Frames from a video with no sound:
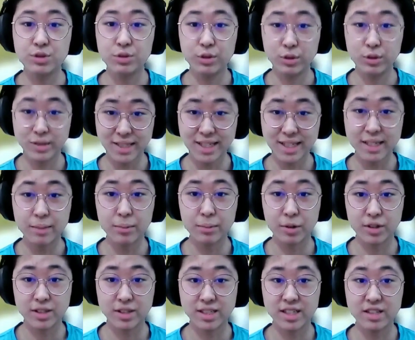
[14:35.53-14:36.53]
to rotate a
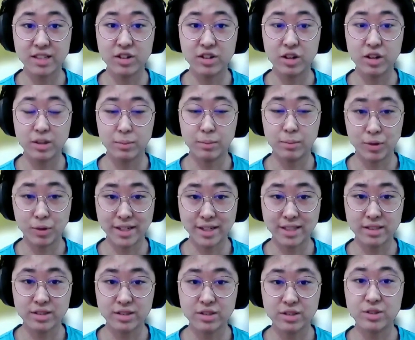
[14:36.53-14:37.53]
body on a point.